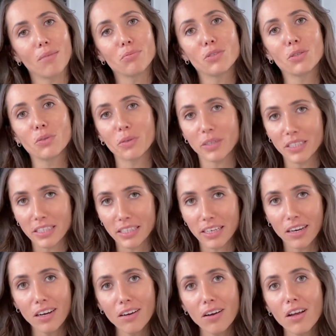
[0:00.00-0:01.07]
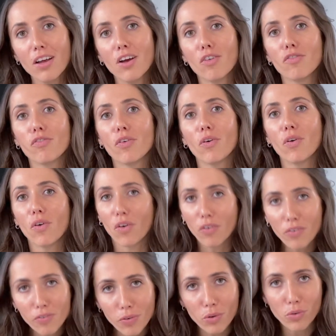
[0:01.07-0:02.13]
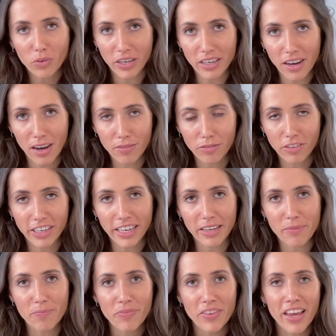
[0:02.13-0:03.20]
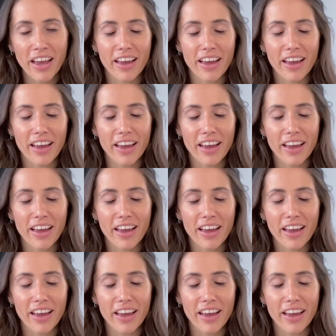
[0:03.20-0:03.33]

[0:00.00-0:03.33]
up to a year for a full recovery.